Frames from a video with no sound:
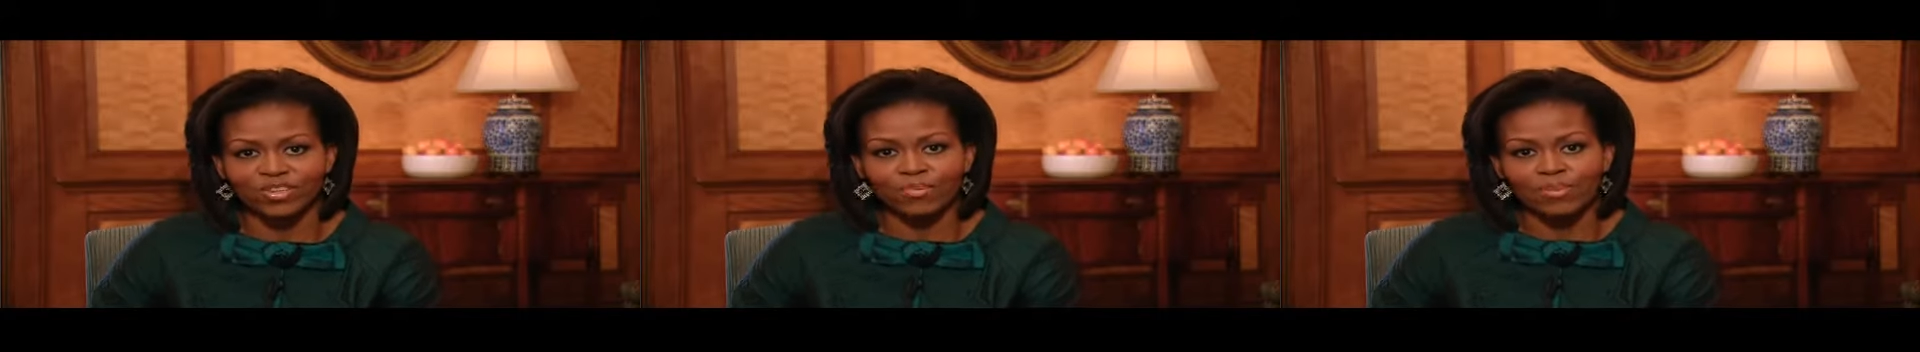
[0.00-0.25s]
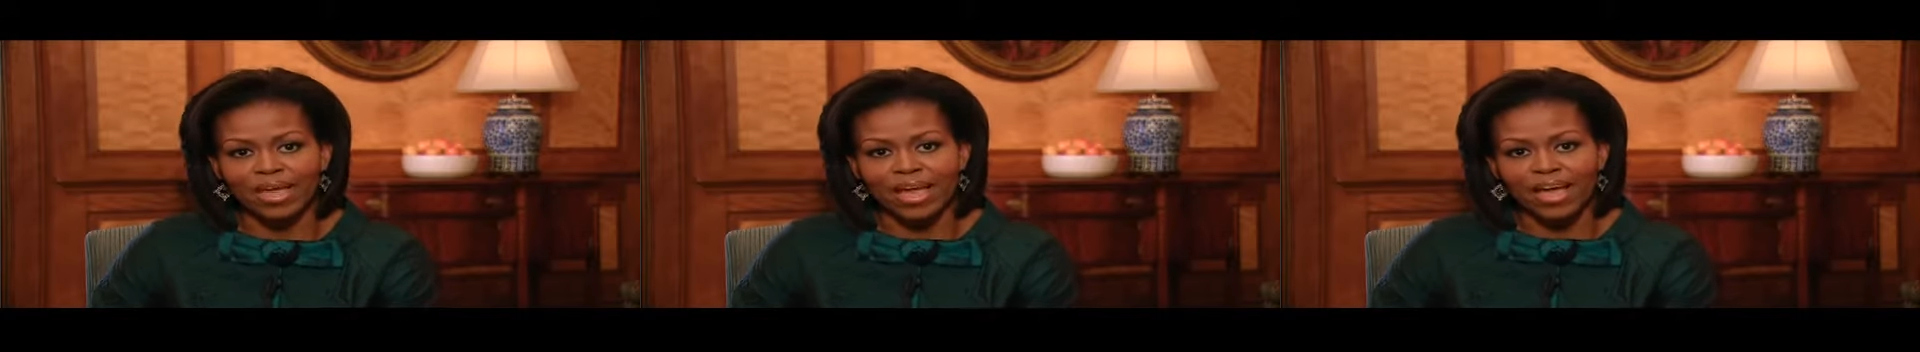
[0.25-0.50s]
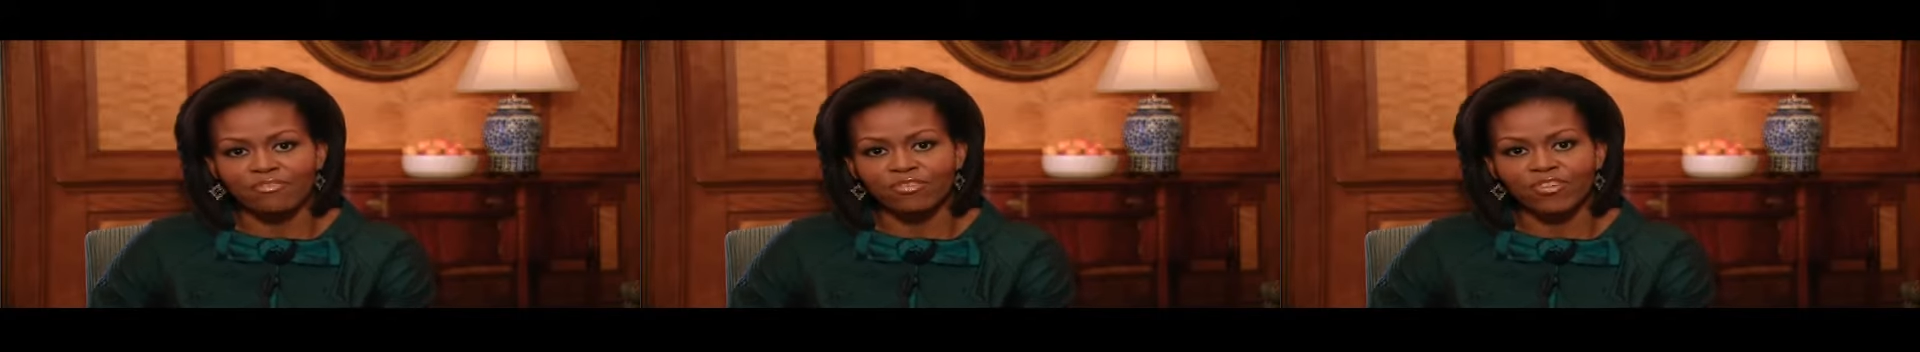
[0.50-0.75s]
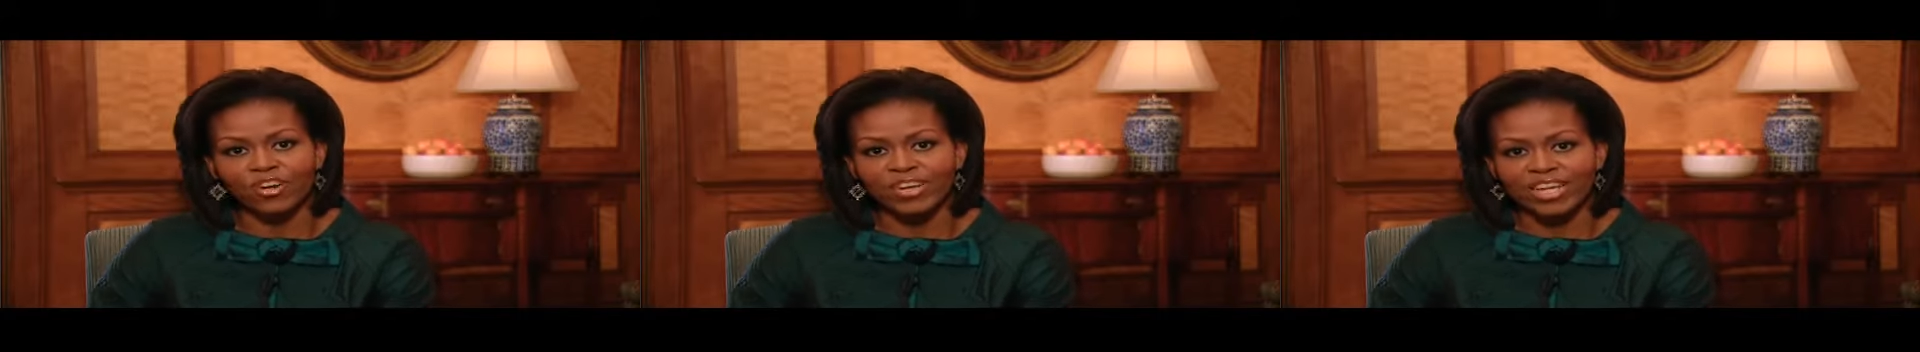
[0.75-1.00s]
on behalf
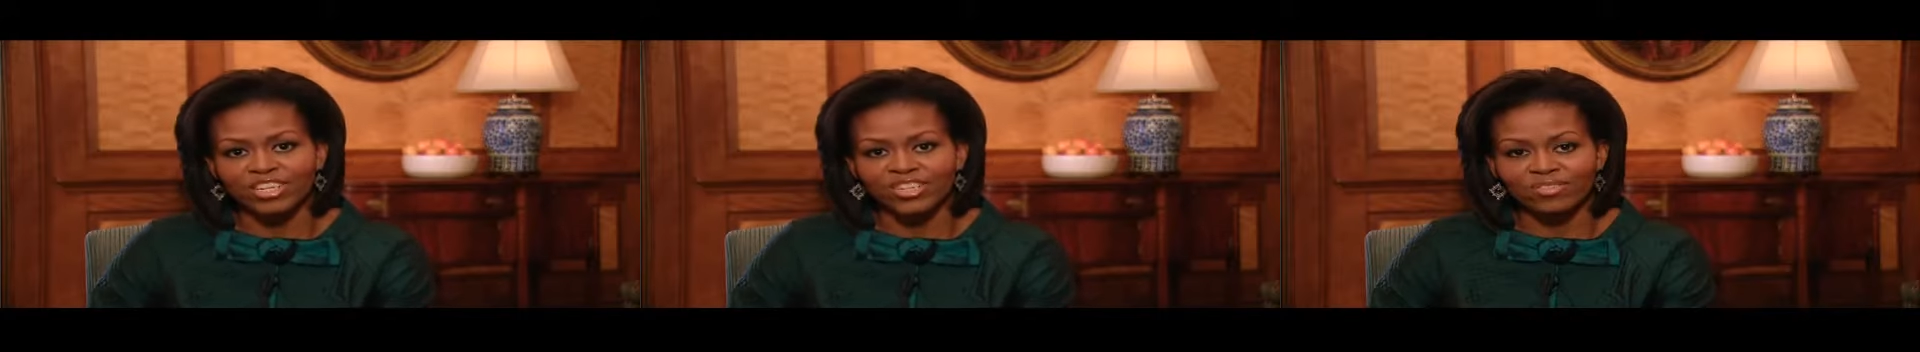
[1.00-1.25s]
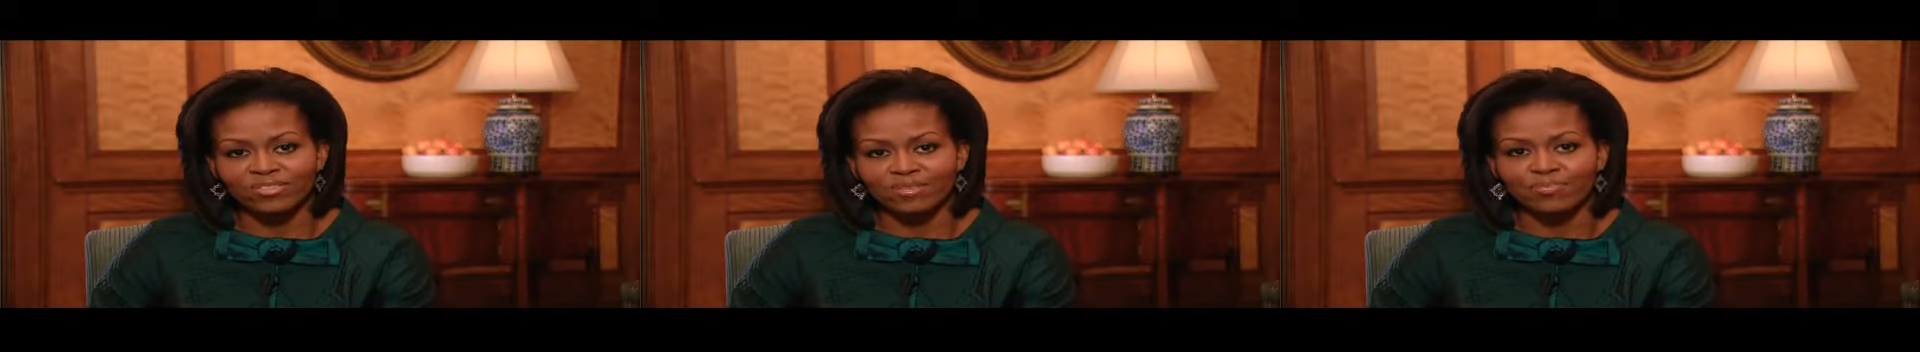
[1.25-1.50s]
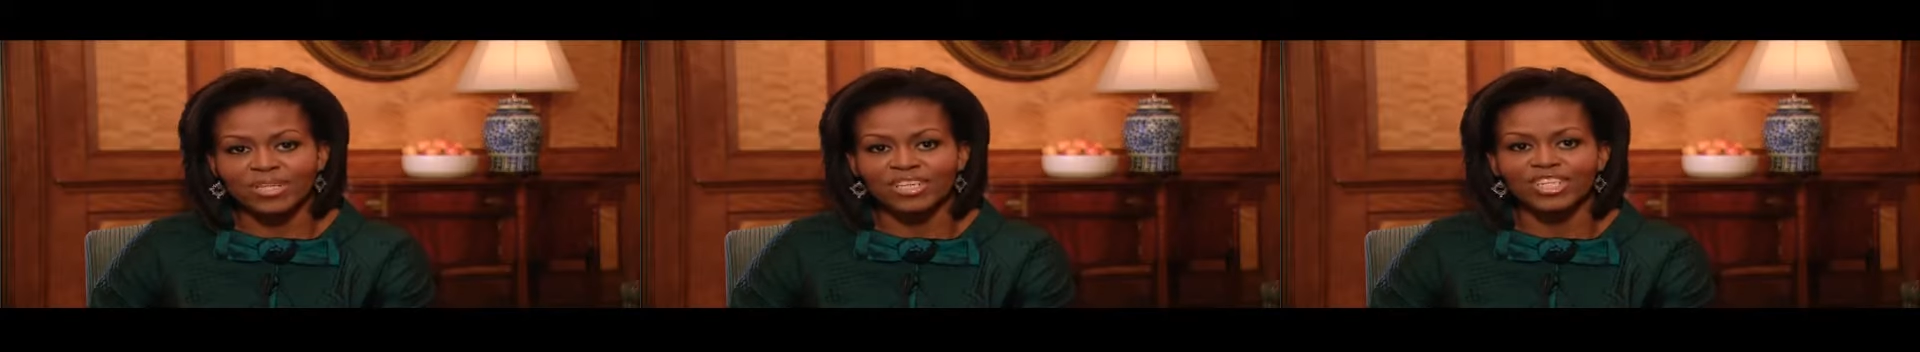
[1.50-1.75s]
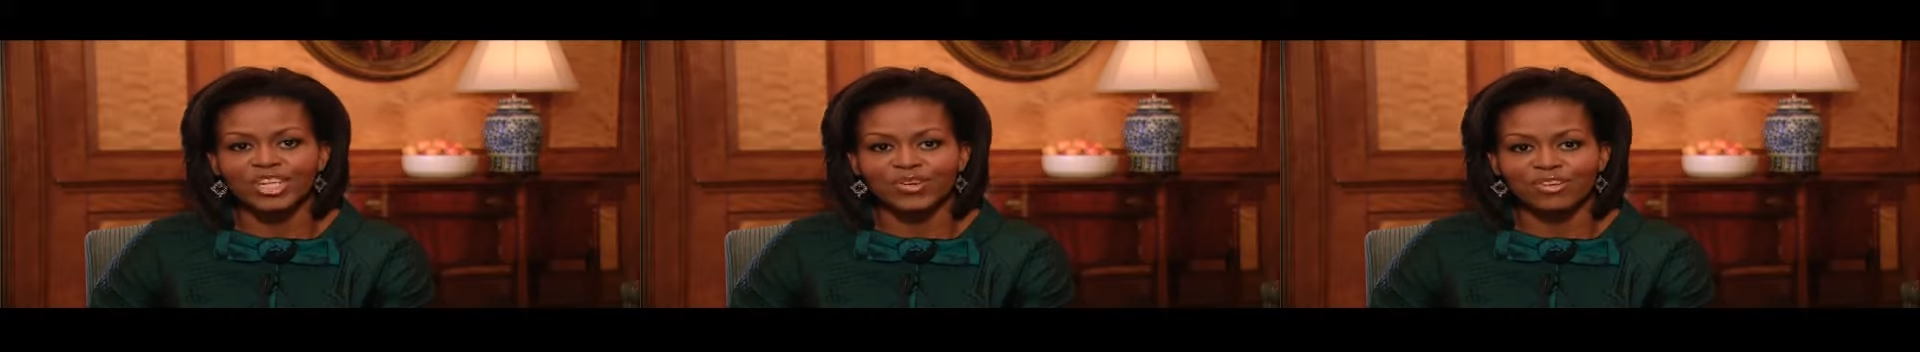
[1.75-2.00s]
of our nation's
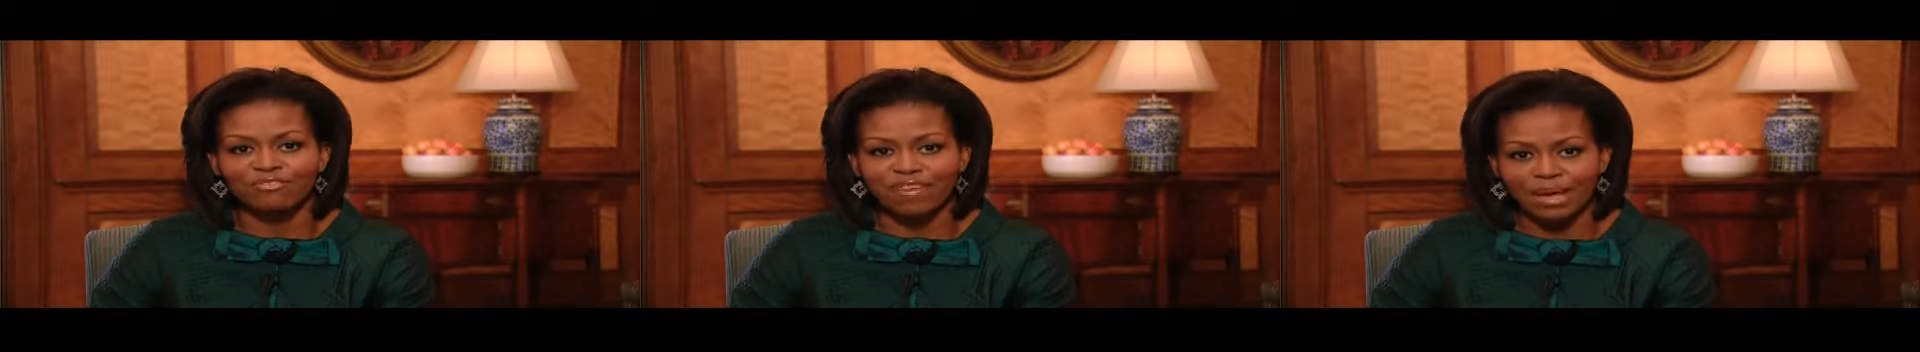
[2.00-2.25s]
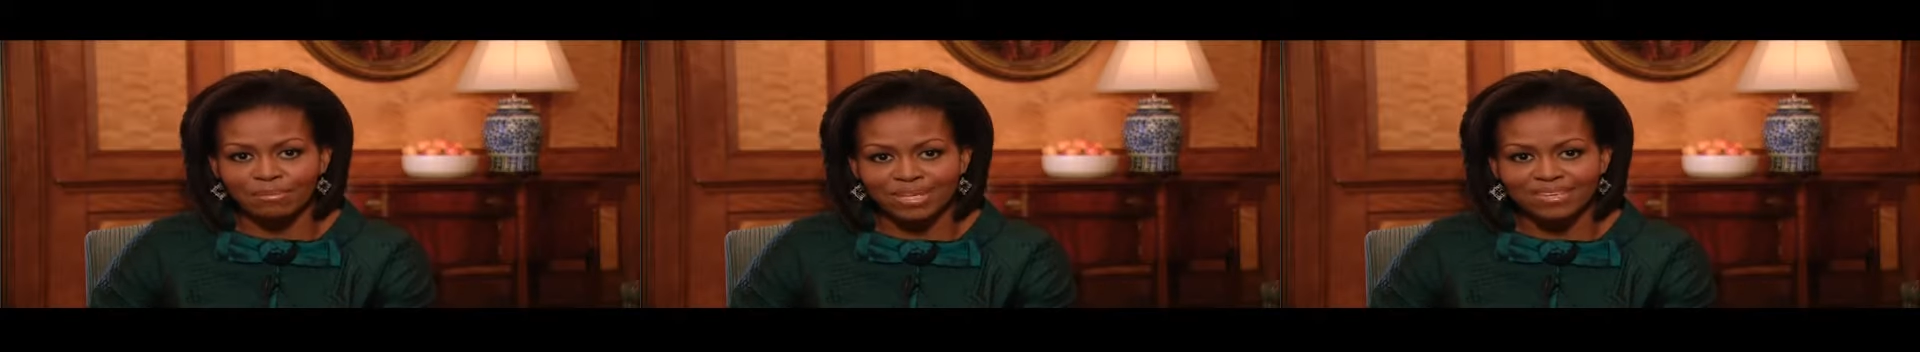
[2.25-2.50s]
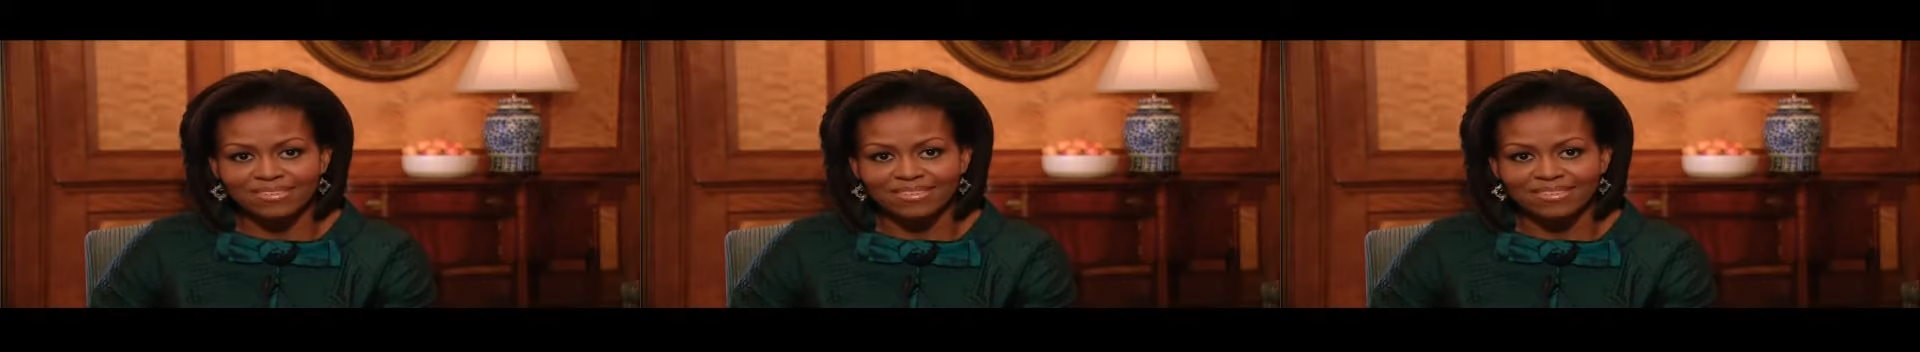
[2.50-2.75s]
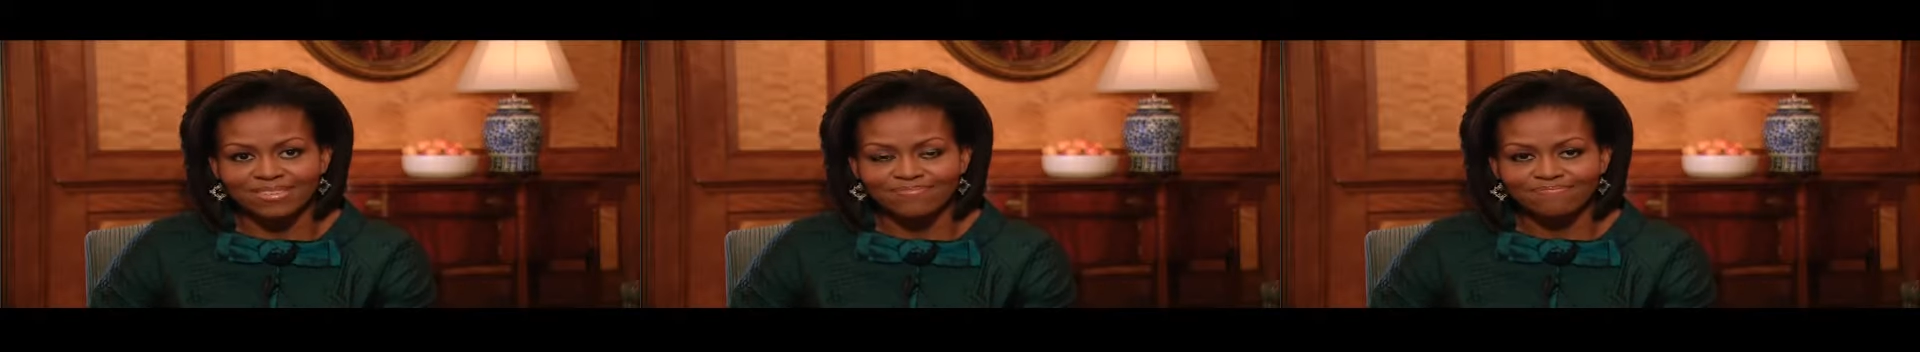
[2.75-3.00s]
military families.